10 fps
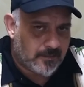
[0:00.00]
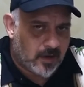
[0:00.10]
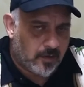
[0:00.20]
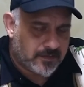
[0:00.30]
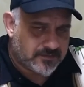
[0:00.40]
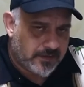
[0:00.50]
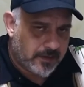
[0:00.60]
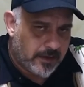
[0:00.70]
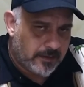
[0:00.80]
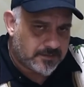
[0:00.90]
I hope this
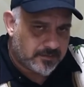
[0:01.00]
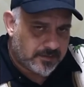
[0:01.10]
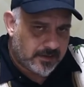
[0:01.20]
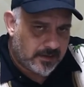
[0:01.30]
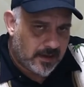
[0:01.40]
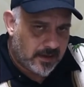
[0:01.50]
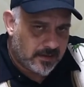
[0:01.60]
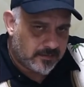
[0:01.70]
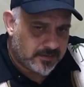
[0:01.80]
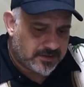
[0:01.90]
video helps you with
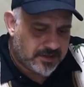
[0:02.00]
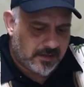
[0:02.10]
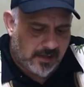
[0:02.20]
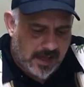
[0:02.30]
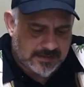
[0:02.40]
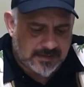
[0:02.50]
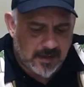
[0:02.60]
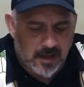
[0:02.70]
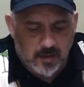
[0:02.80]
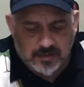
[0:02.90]
the G class.
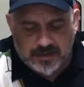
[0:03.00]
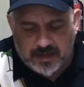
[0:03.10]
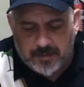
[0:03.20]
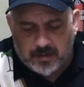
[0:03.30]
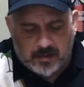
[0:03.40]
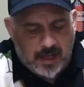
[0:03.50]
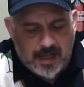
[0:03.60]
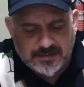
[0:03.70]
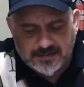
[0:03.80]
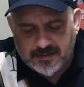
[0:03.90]
With the ML
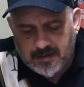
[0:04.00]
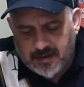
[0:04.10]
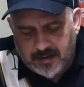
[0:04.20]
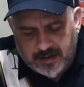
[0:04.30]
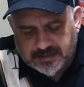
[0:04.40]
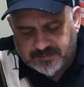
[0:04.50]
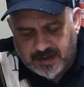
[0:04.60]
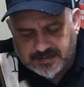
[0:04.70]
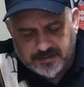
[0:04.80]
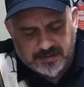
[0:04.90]
class, it's
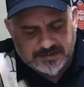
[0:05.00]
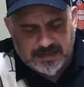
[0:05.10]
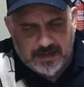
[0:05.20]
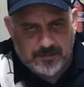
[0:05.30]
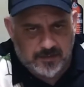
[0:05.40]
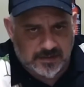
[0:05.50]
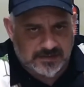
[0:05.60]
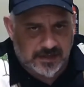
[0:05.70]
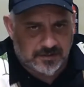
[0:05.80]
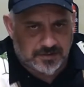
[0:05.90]
basically the same. You want to
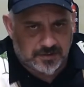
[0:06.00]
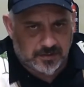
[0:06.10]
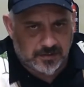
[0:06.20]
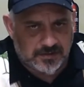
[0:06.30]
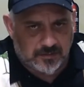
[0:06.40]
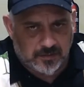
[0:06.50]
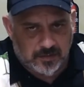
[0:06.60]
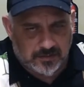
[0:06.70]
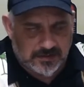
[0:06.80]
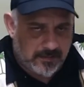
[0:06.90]
set your joules.
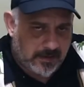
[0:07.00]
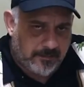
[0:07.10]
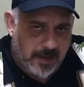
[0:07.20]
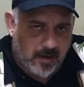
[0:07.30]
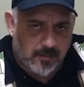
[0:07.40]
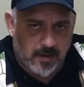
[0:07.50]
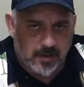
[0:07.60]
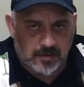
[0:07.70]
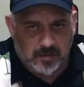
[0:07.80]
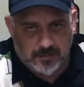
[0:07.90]
You instead of being in power
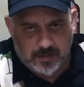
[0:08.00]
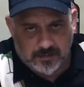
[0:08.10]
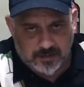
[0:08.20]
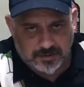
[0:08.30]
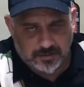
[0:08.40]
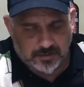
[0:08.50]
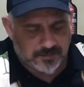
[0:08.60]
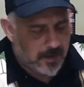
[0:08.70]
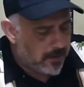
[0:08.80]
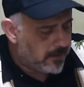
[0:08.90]
mode, you want to be in the joules
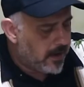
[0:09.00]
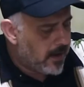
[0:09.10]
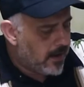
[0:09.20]
mode.